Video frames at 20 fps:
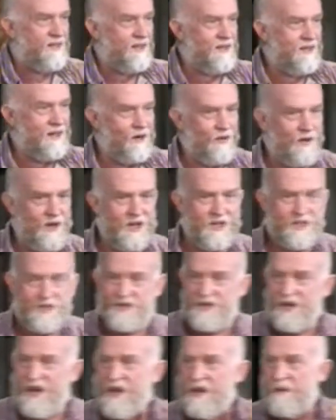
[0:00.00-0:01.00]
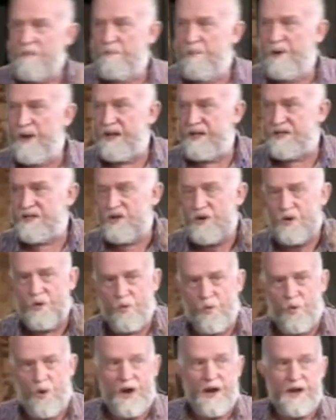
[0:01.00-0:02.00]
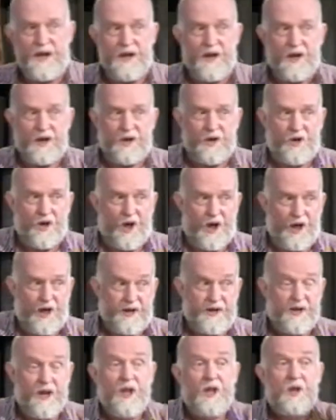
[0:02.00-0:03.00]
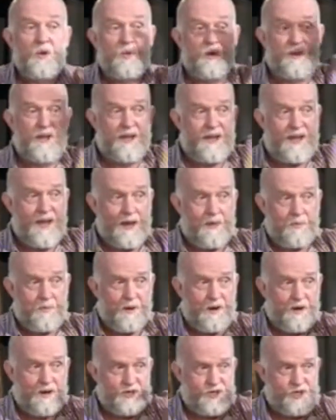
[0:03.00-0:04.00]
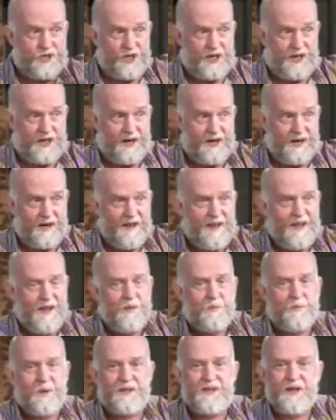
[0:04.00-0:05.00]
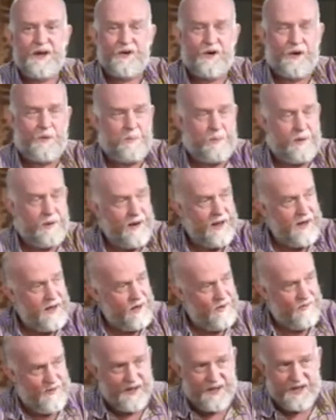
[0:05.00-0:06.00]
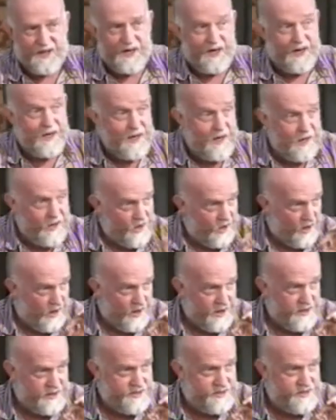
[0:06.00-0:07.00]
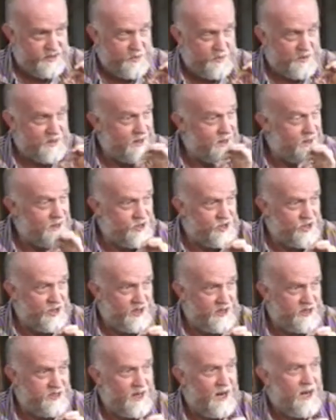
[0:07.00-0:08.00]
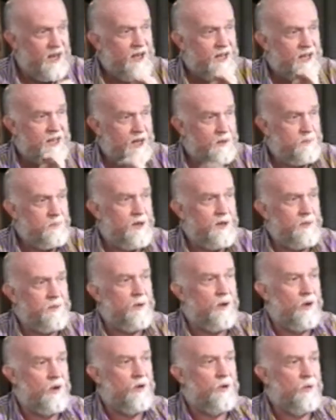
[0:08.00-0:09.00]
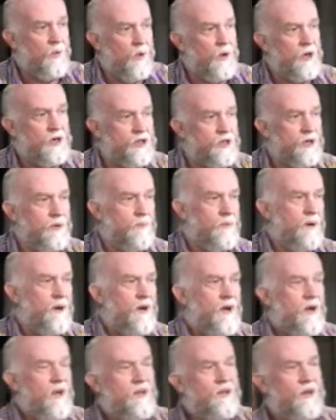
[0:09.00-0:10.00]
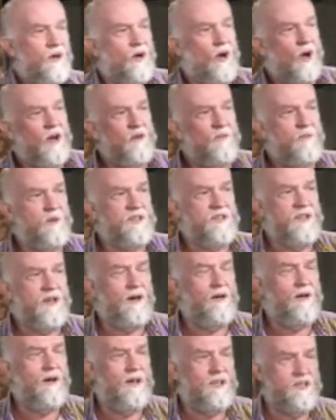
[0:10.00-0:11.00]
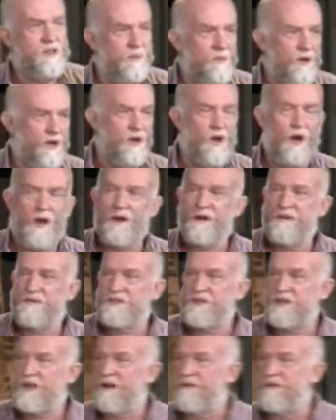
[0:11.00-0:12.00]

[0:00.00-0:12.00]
there is but one God with a capital G. But there are plenty of other little gods with little g's that people worship. The God of materialism, the God of self,